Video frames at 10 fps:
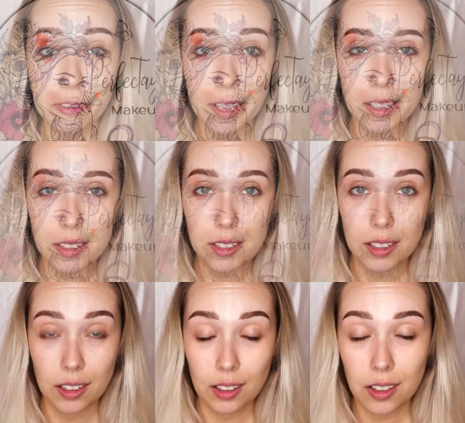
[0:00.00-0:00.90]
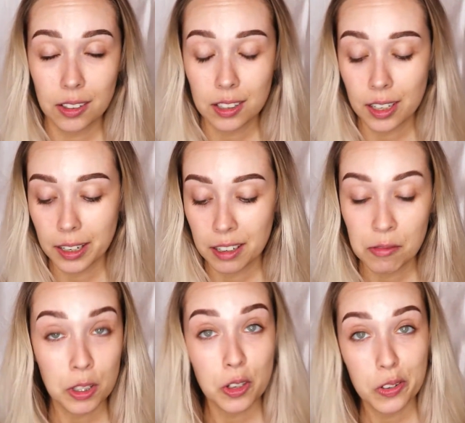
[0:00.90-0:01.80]
friends. Long
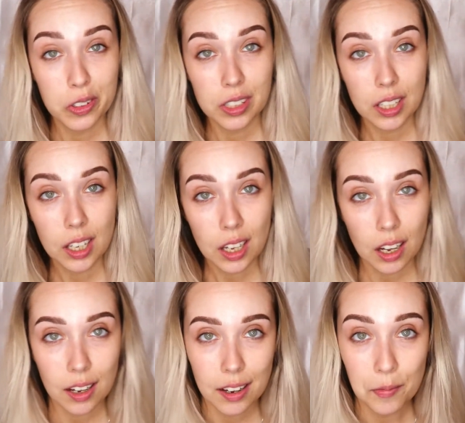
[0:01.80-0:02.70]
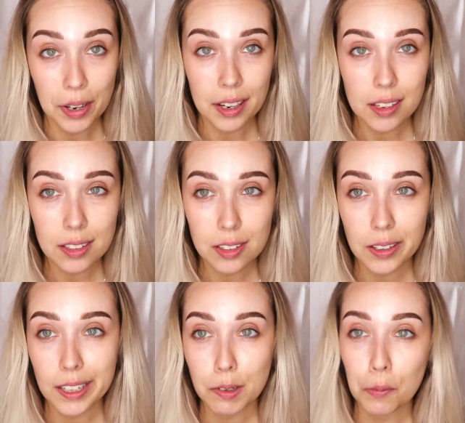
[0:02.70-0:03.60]
time no see. As
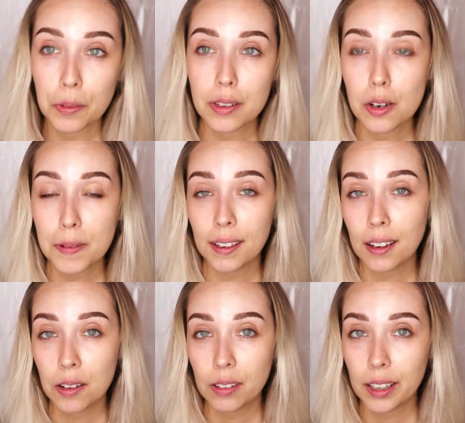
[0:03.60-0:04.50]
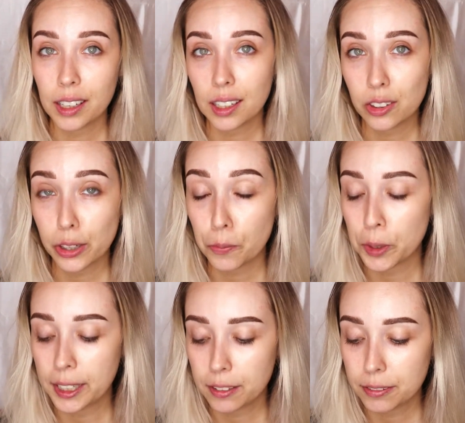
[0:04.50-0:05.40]
you guys probably know by now, I took a
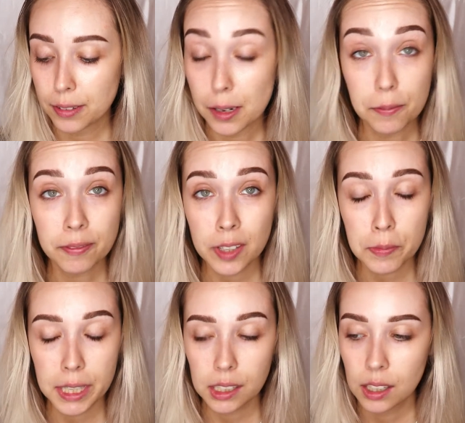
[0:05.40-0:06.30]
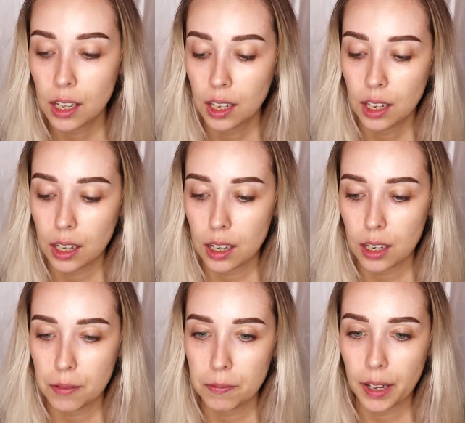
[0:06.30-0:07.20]
break from filming.
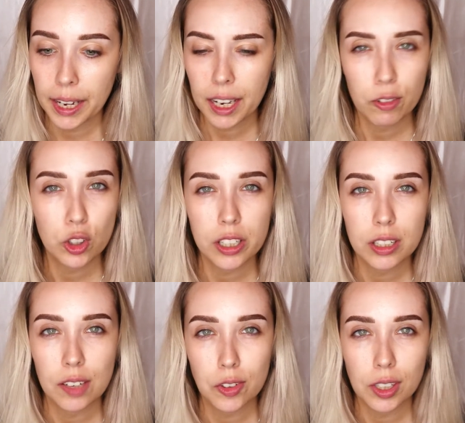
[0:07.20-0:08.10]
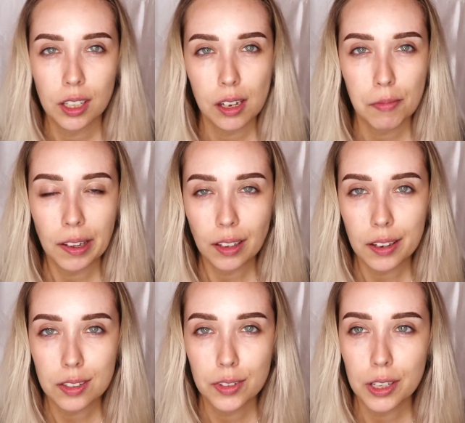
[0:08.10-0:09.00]
I kind of addressed everything in my
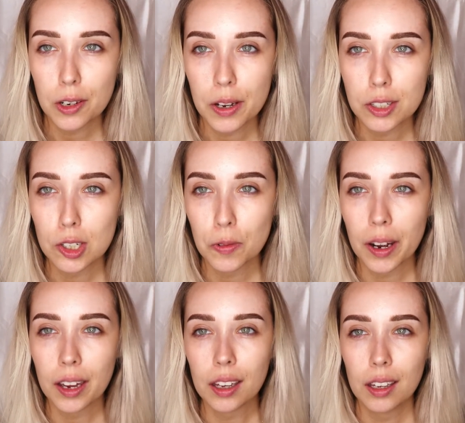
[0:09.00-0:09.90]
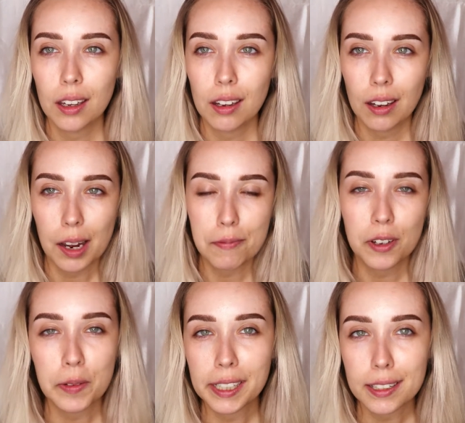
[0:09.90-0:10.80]
last video as to why I'm
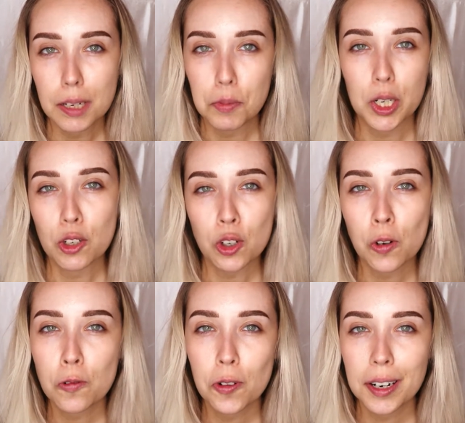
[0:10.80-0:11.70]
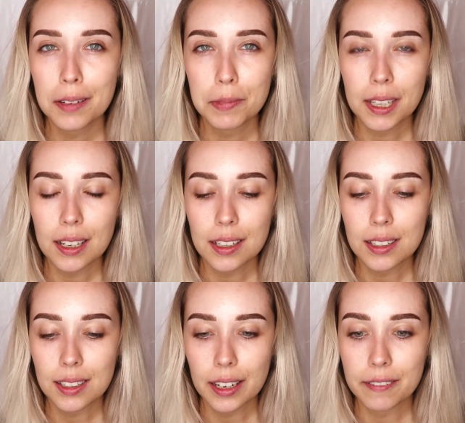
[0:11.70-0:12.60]
filming a separate intro for it,
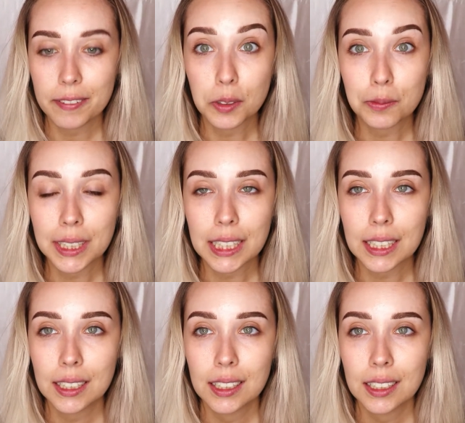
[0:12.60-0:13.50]
because I filmed it.